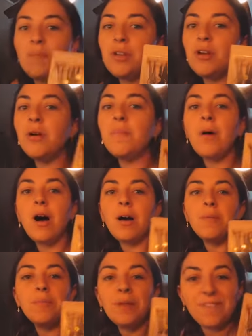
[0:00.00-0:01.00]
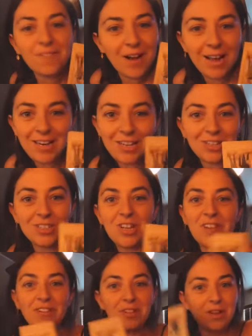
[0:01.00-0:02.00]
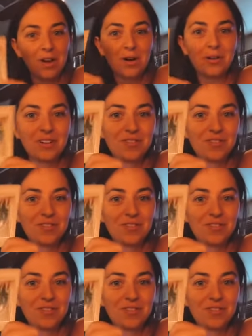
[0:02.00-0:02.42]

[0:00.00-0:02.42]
But you're probably finding yourself alone